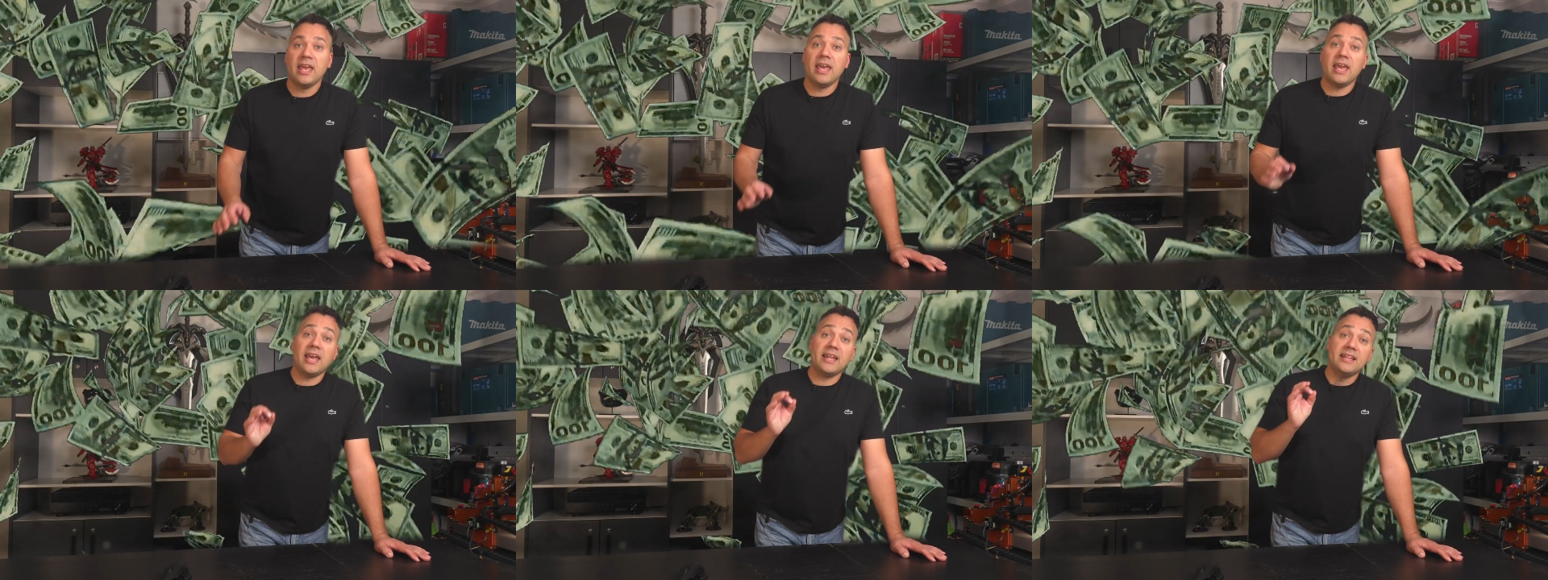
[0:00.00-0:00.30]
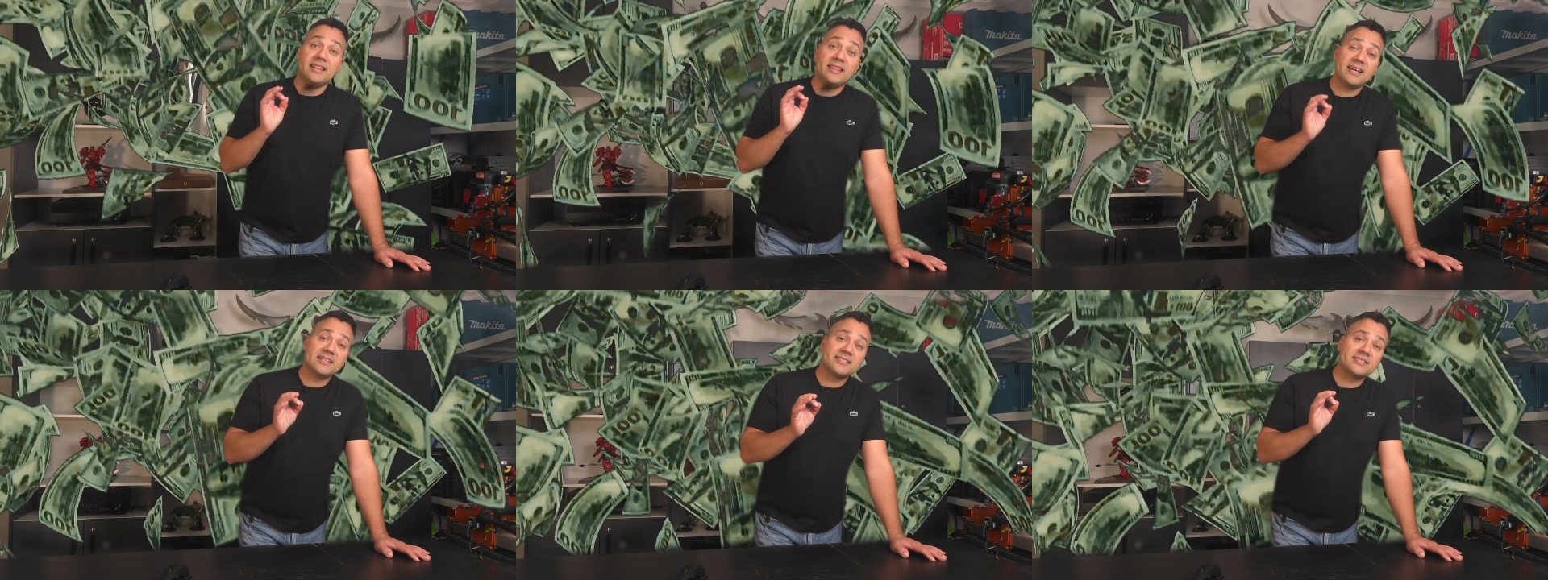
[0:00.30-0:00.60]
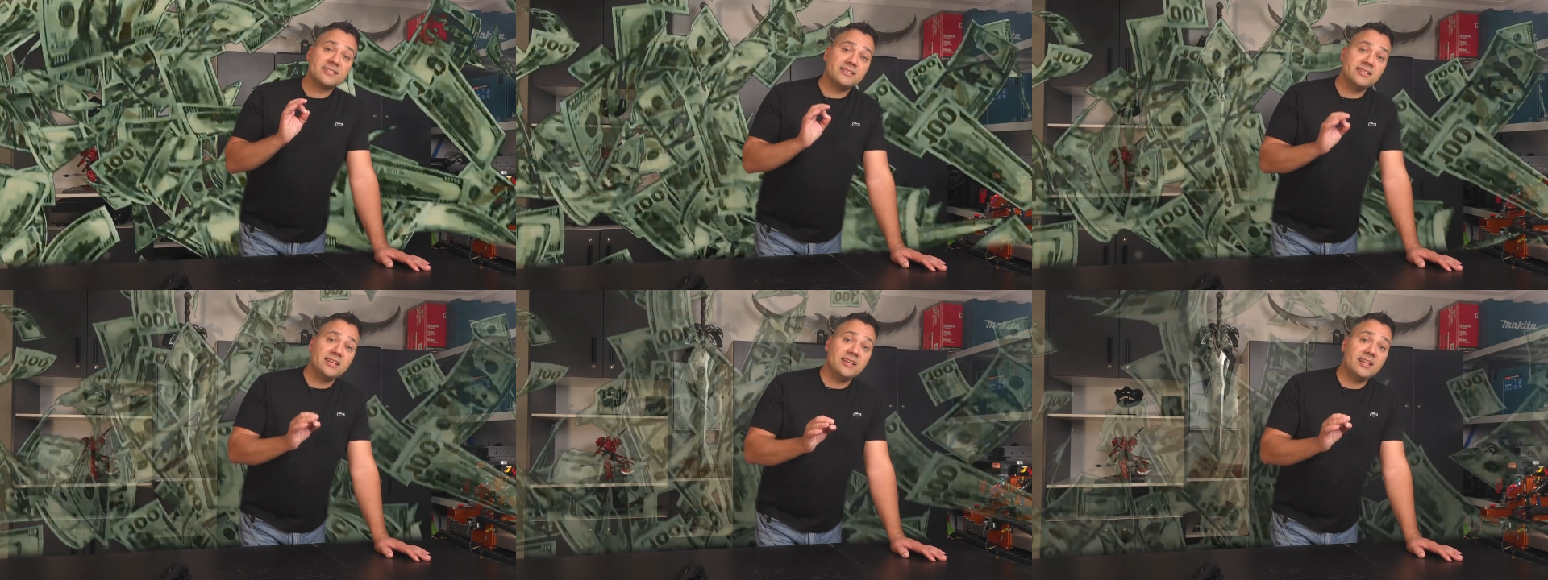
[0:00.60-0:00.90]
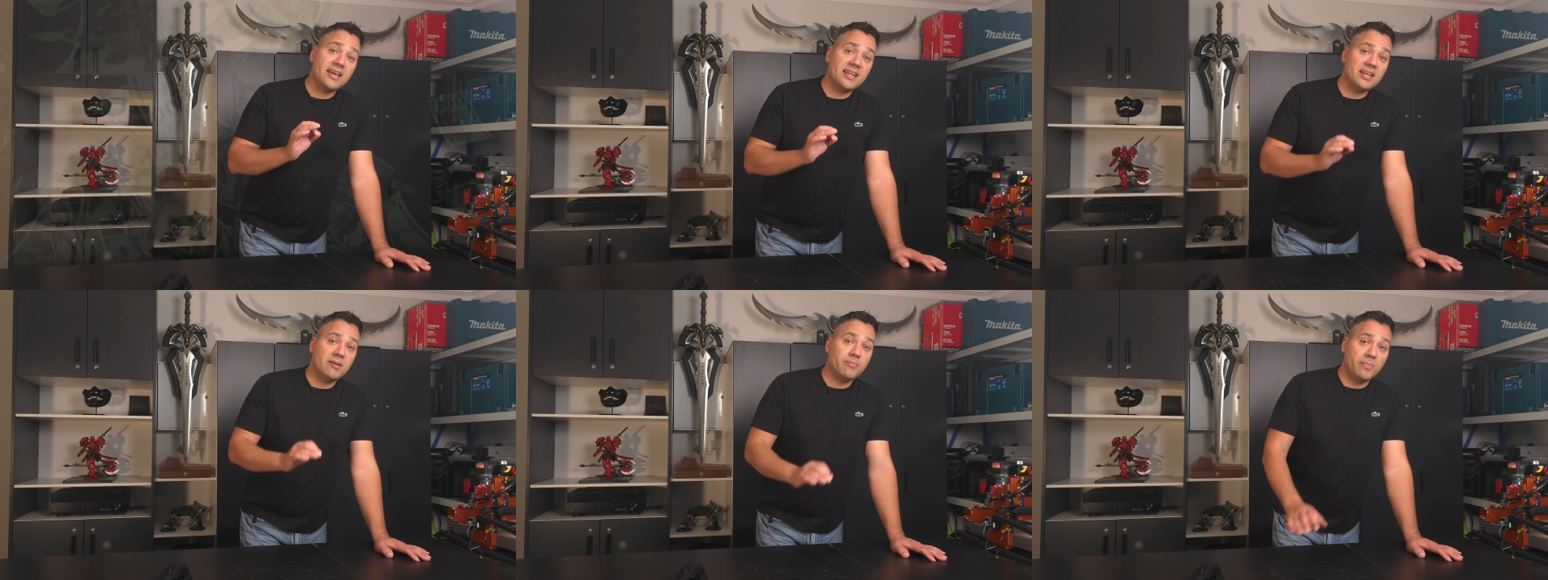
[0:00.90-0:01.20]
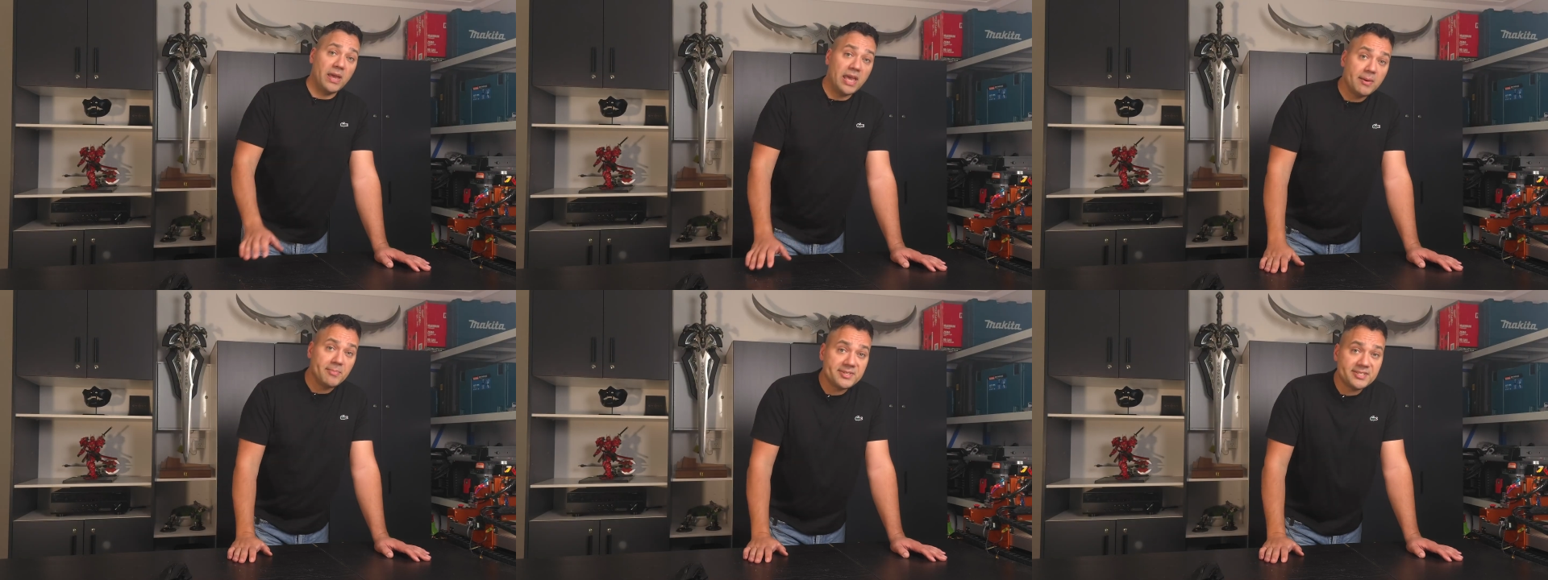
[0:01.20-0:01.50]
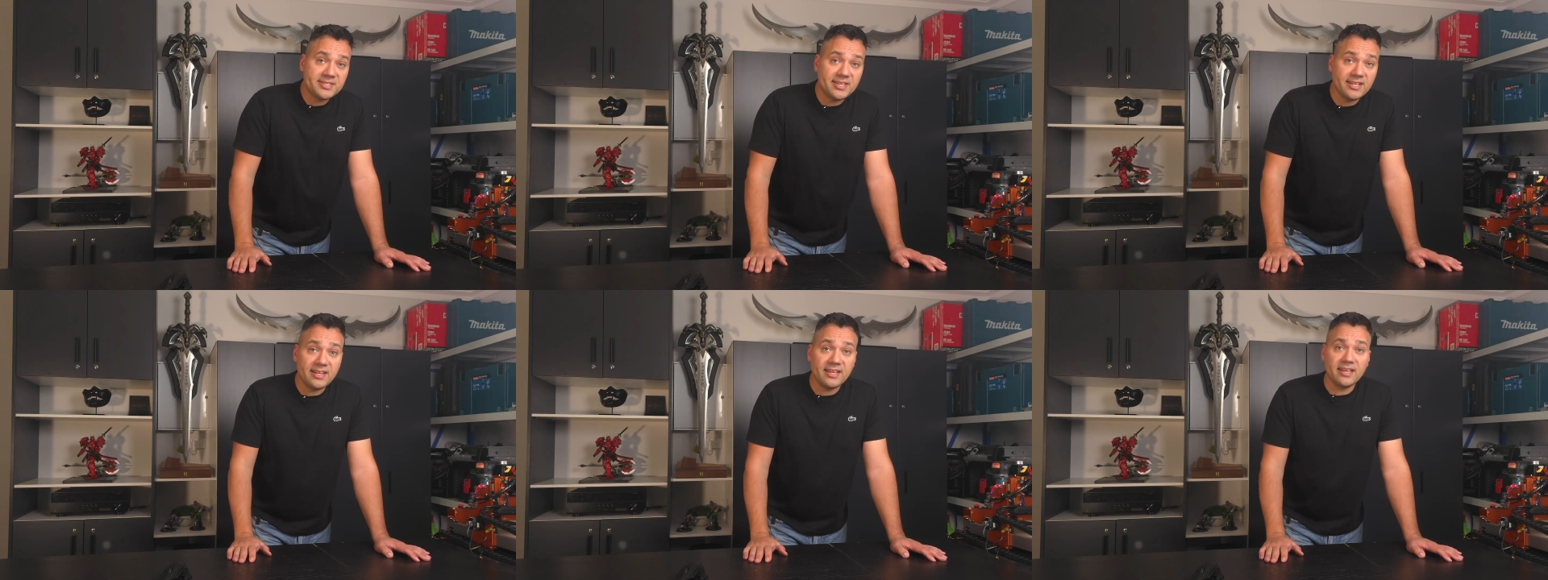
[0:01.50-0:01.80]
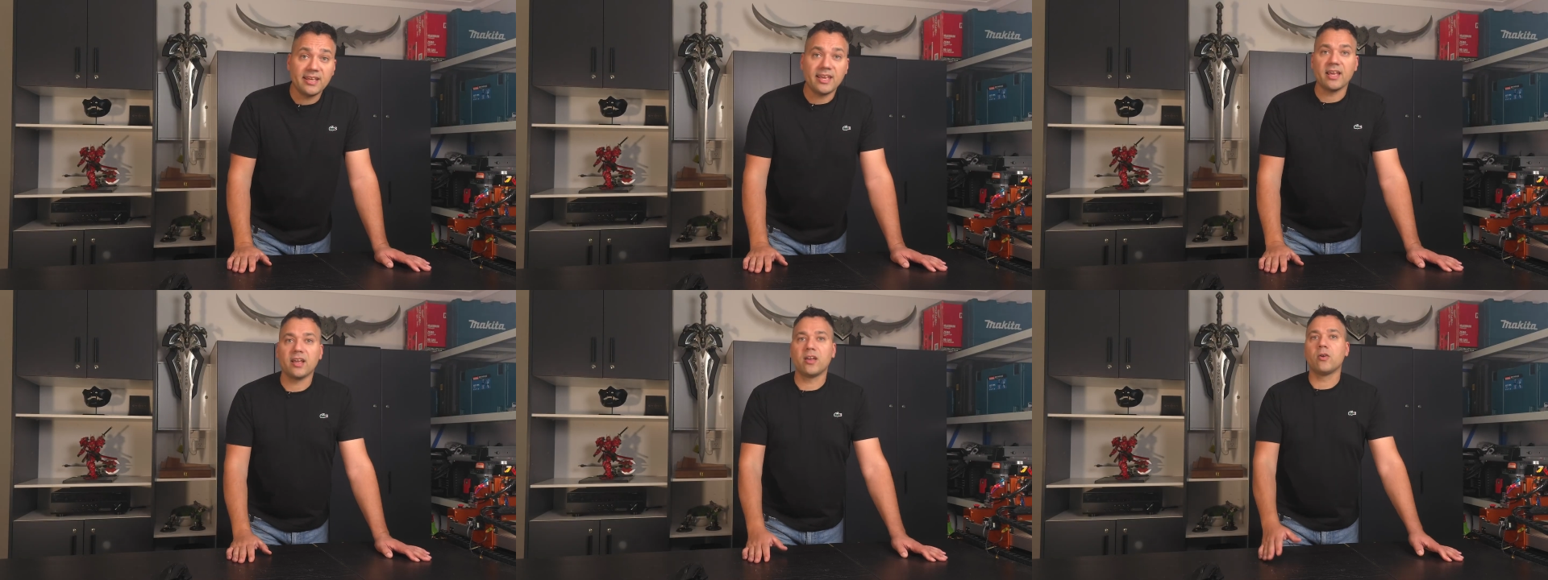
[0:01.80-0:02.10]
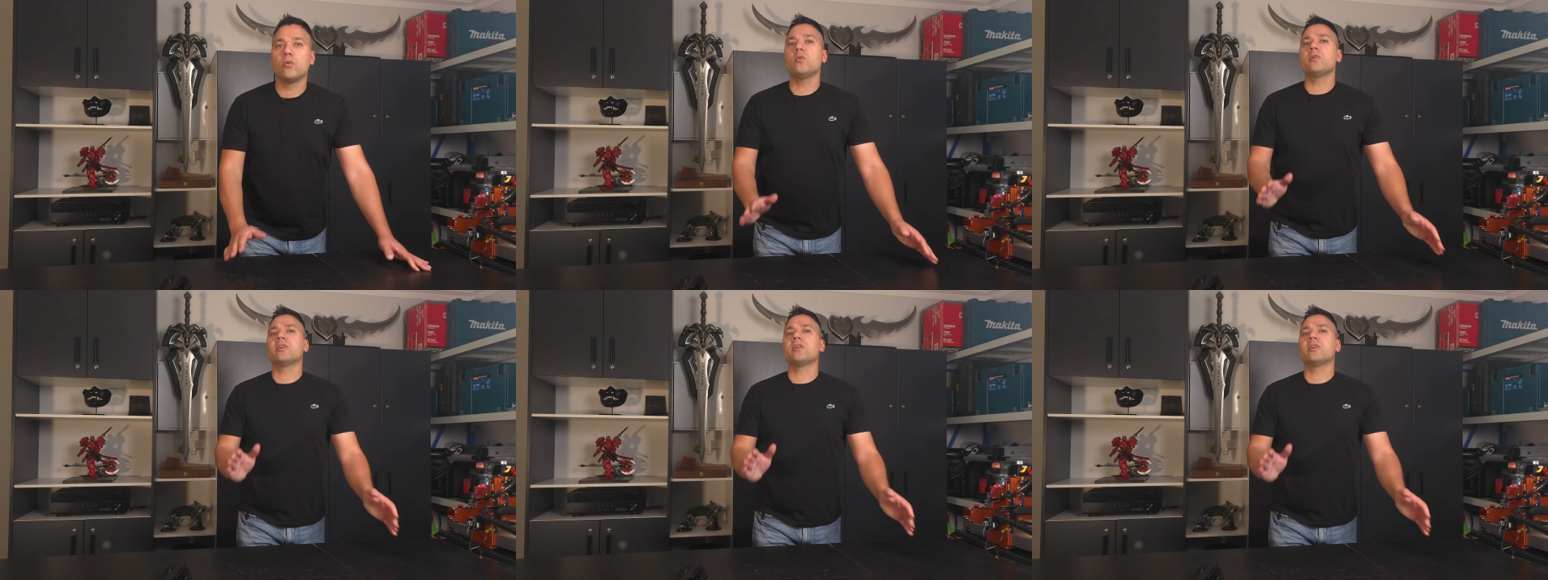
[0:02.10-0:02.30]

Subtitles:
and doesn't need any babysitting and who